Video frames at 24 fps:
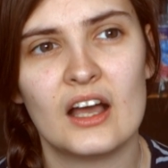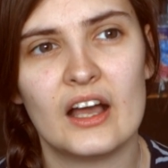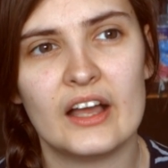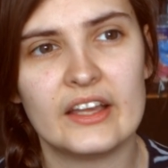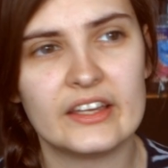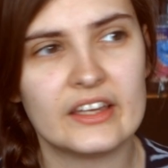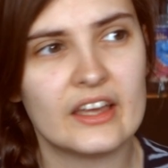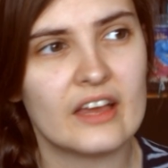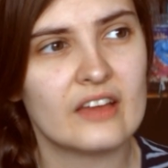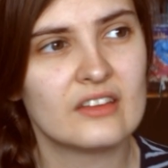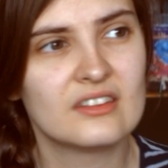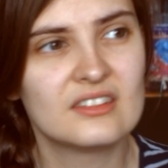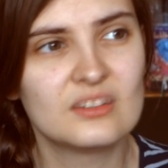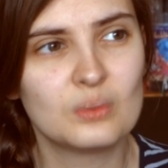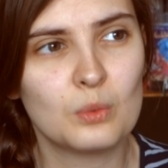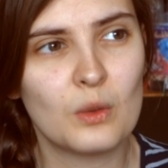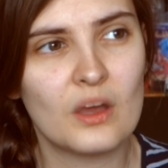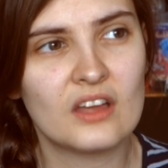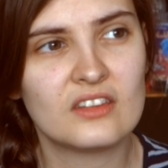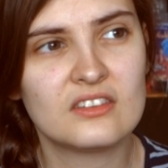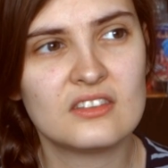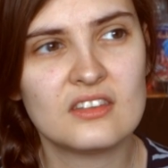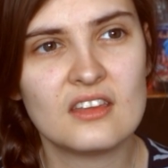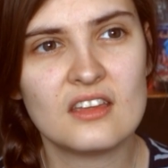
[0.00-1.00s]
I get
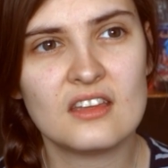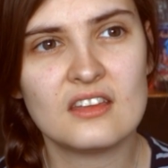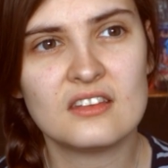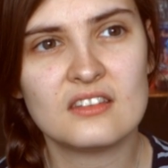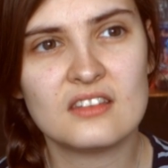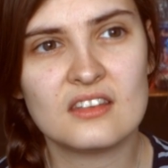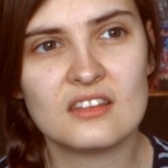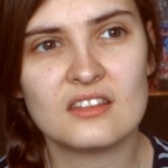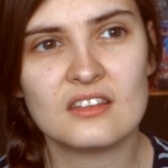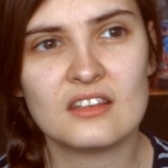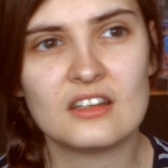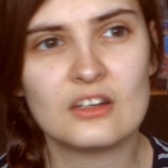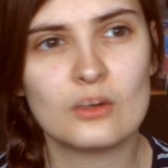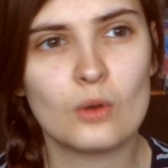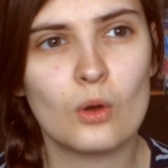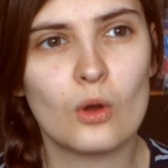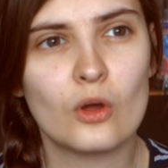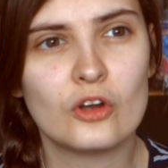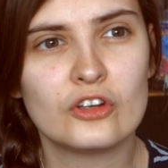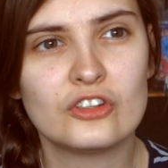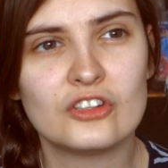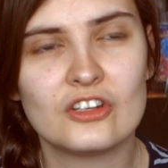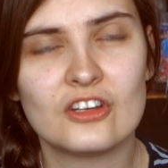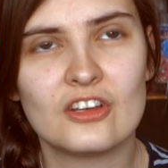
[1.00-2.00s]
sweaty, dizzy,
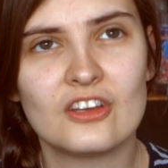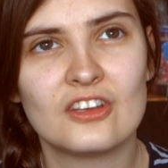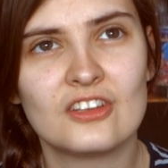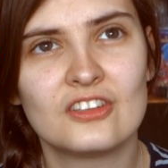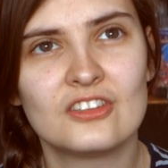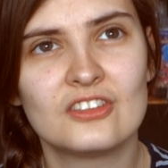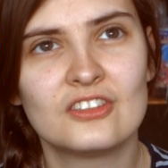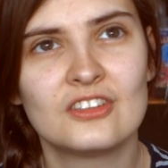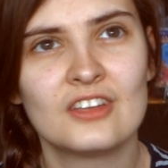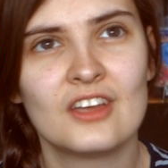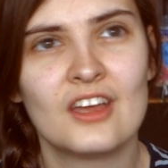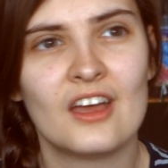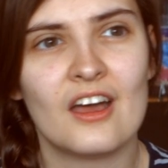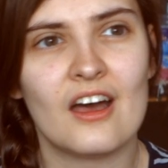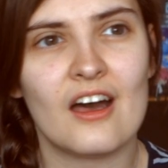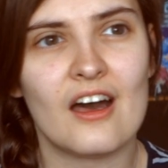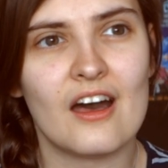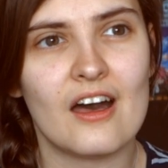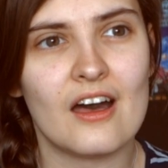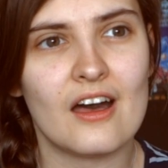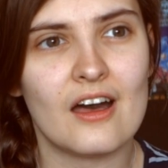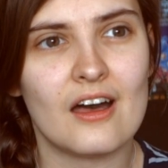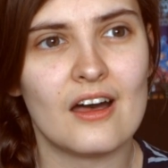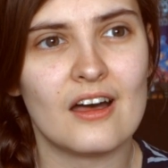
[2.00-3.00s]
nauseous.
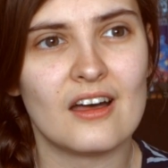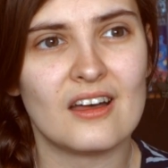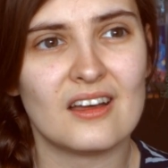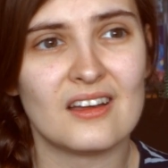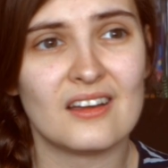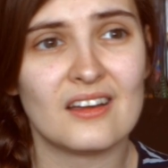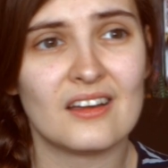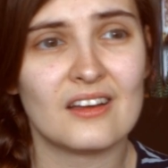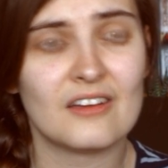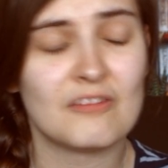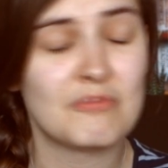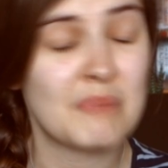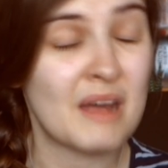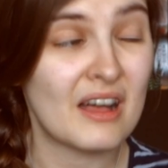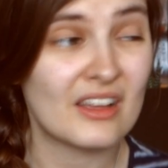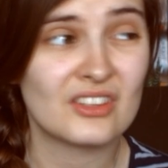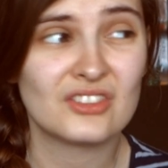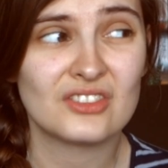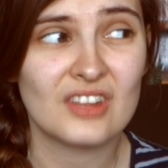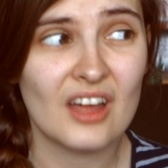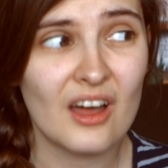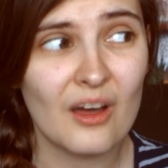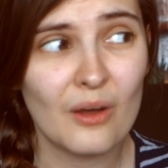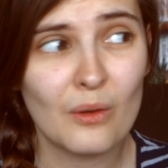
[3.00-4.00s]
I've
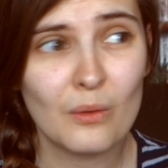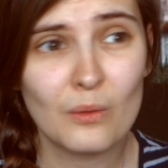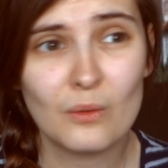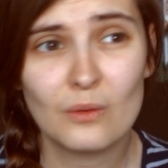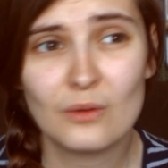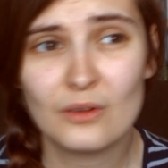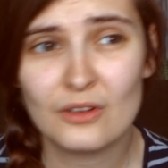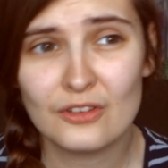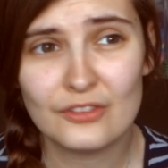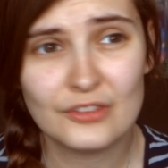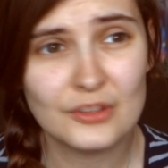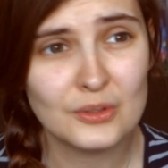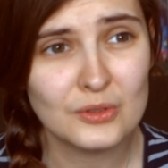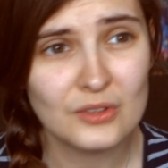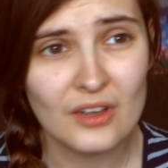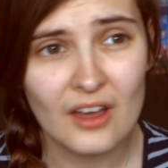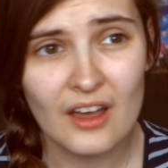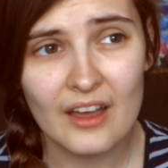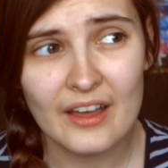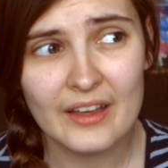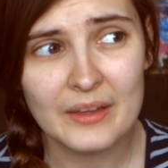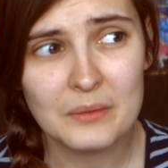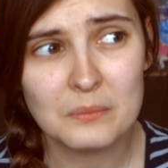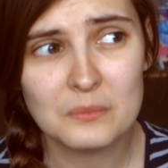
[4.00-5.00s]
passed out a few
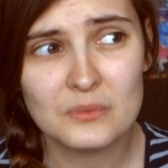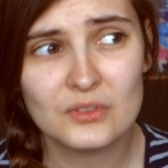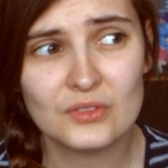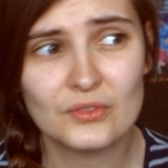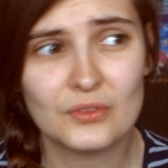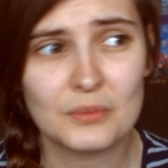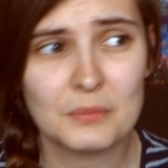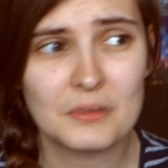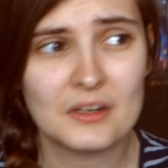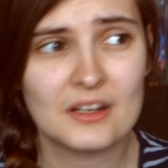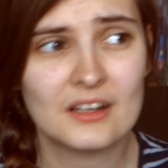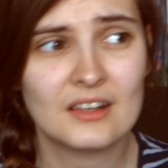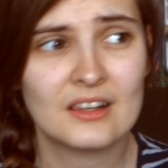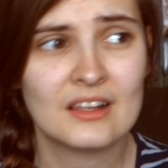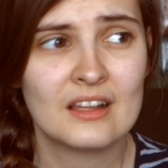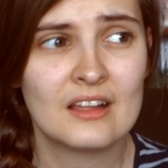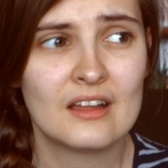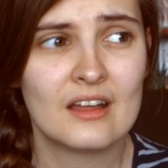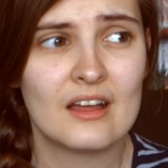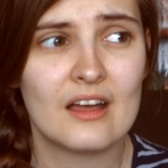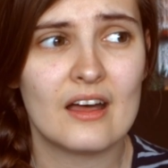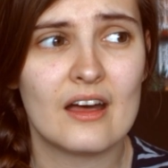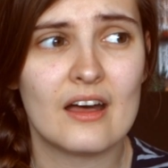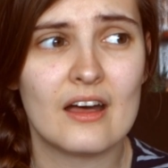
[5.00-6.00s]
times from it.
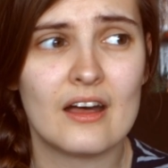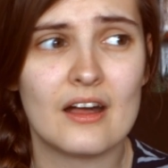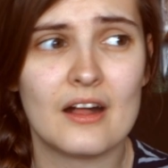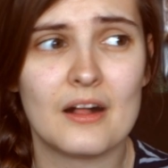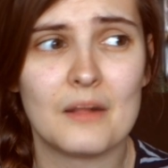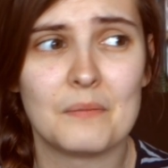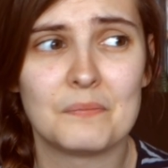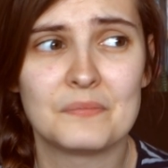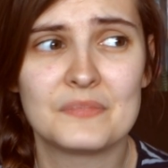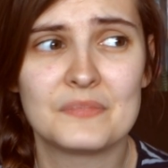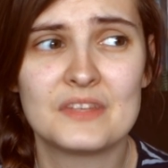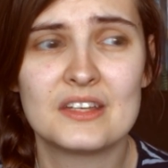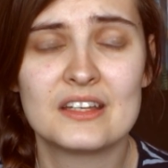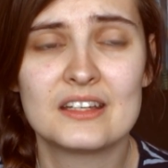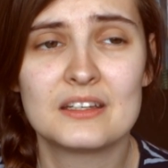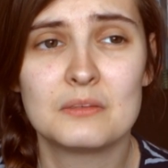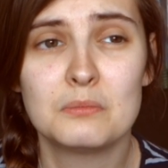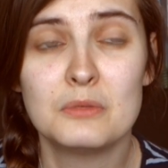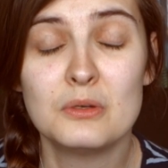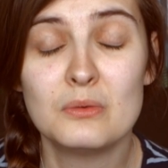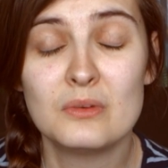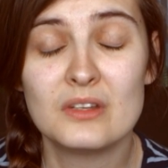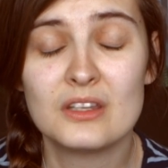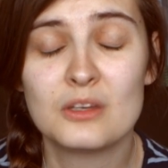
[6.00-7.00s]
It
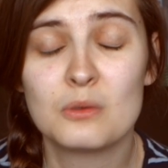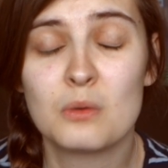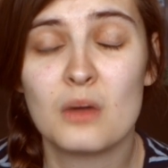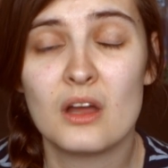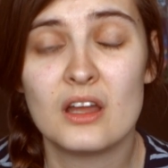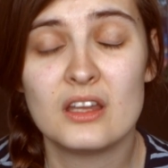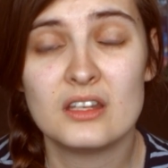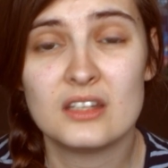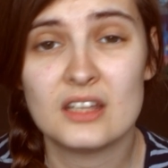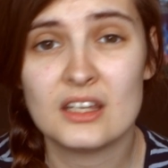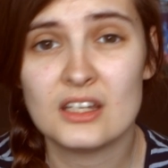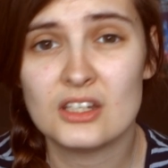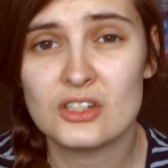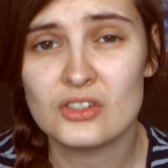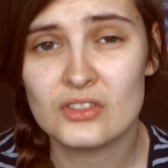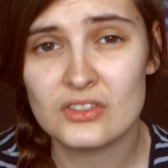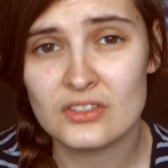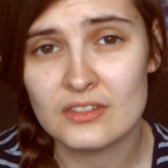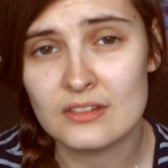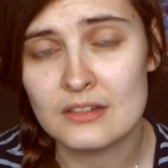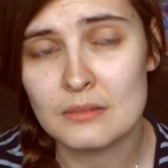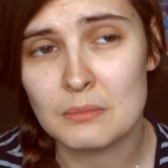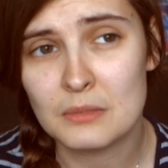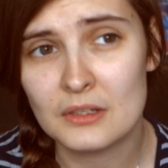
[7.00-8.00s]
can be really quite
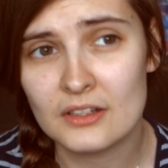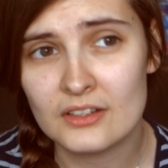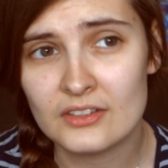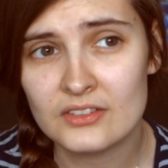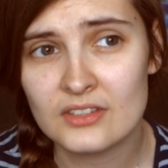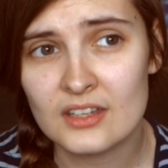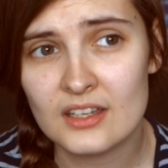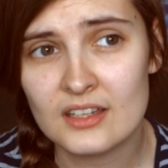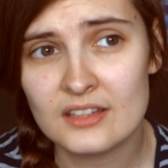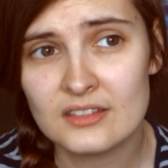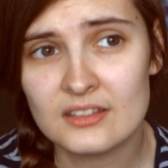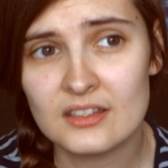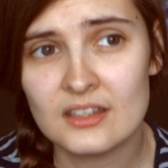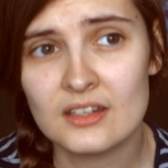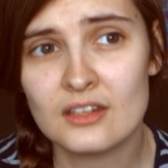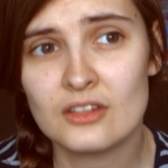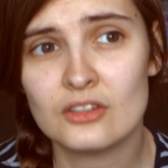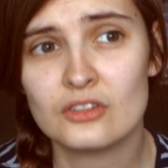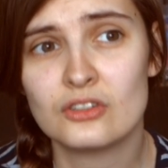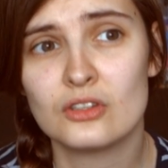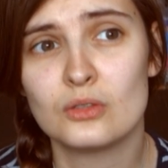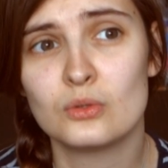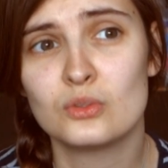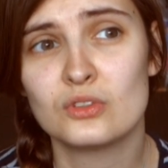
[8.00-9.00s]
dangerous and debilitating.
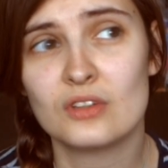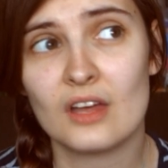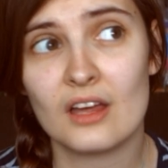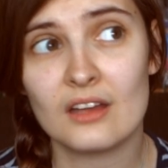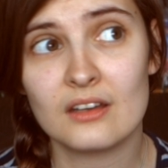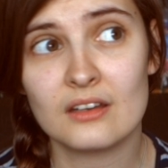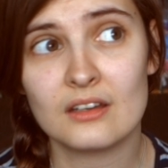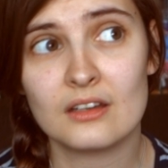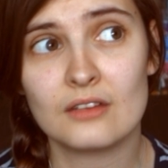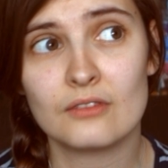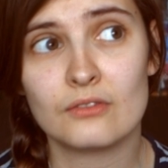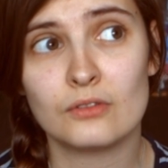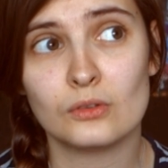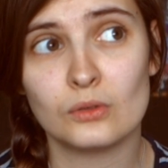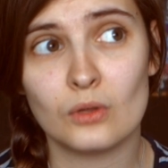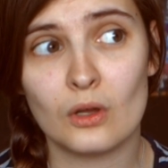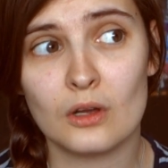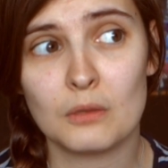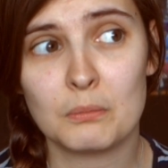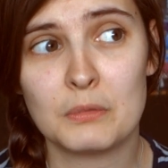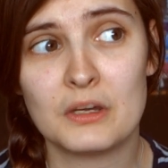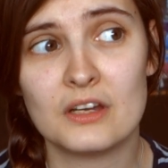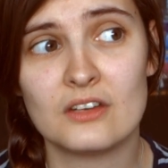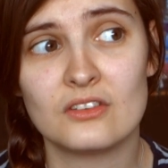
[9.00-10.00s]
So standing for
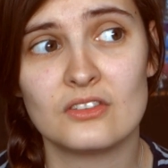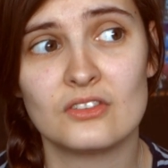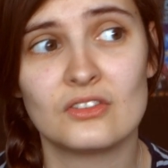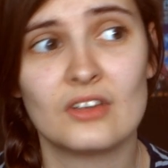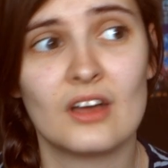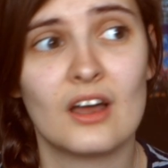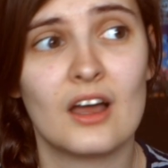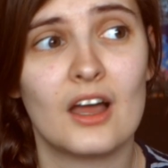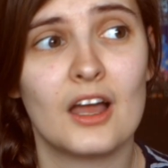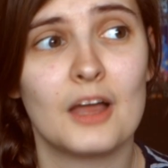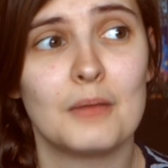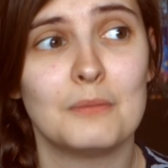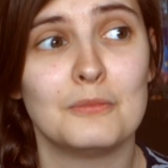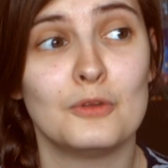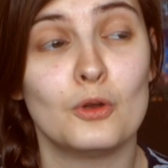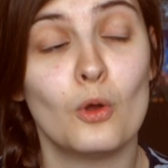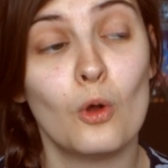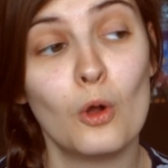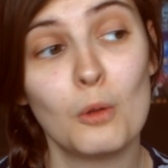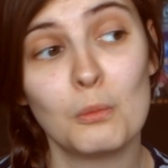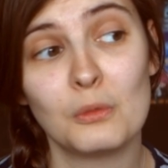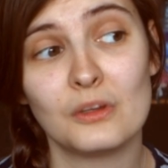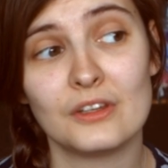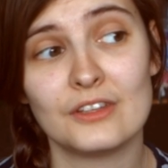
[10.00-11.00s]
long periods of time,
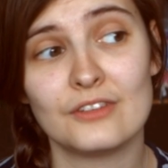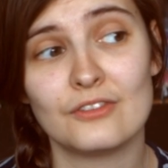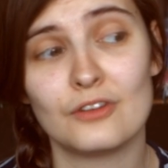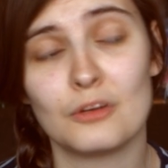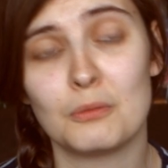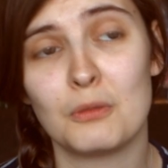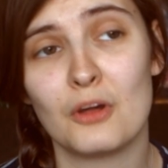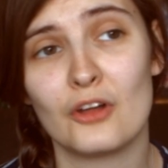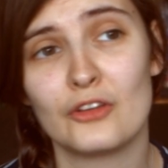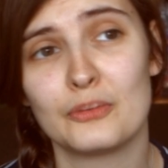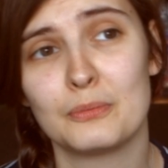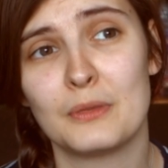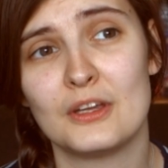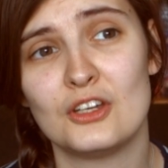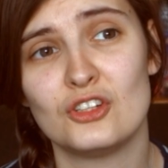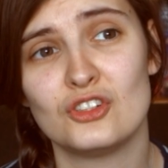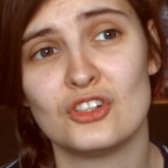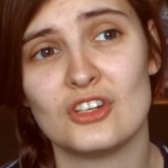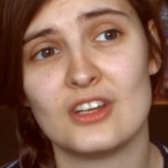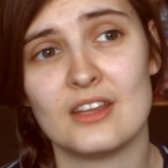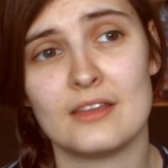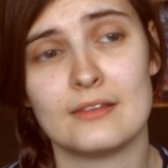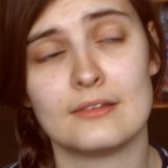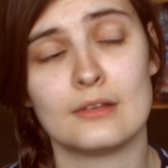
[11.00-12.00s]
normally for a POTS
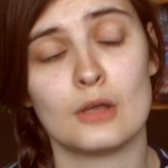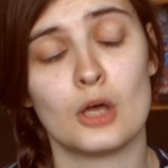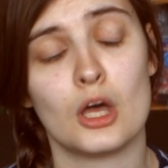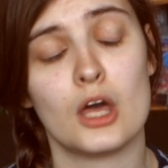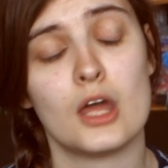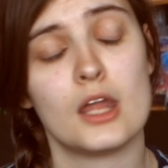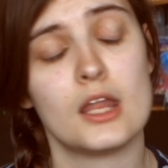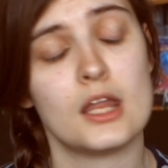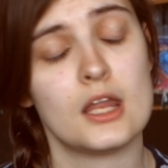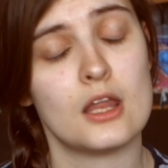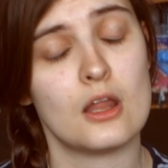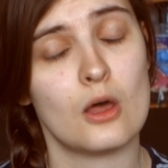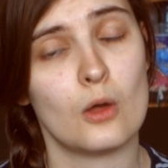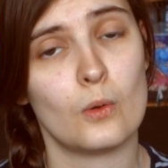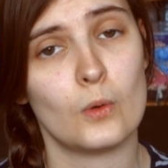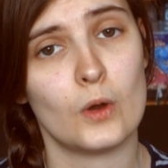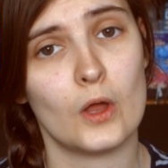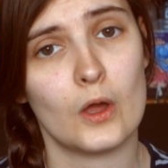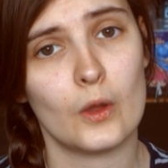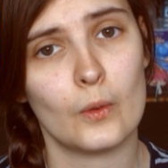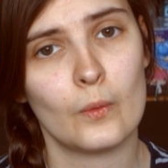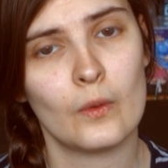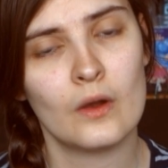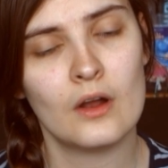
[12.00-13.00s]
patient, is a
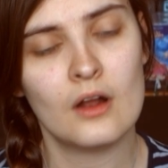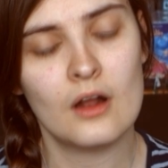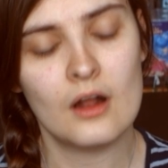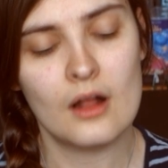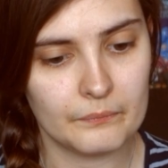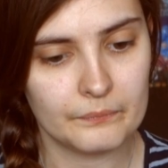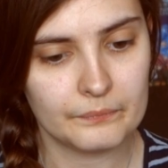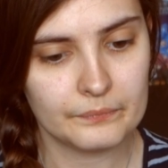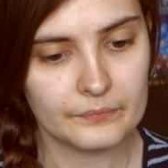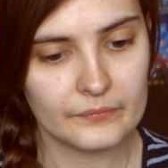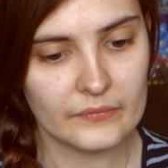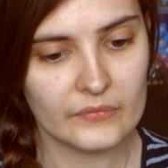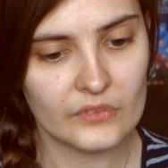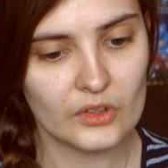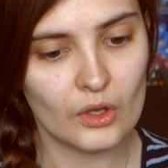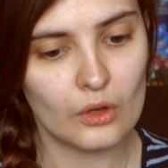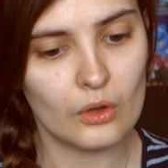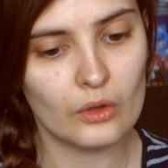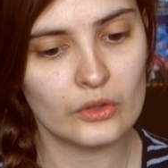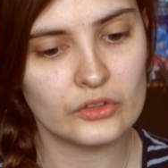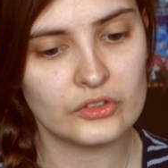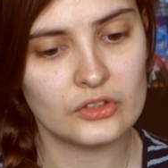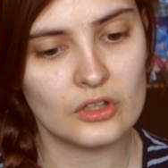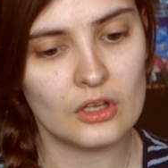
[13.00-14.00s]
no-no.
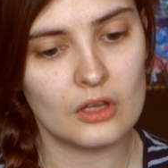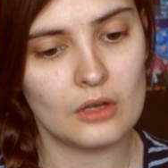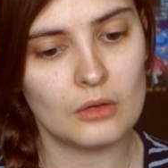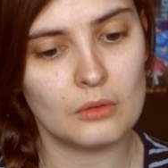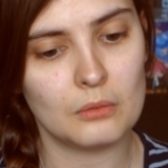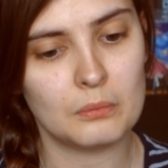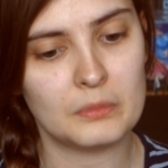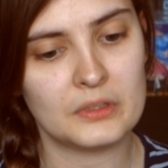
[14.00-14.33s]
Also,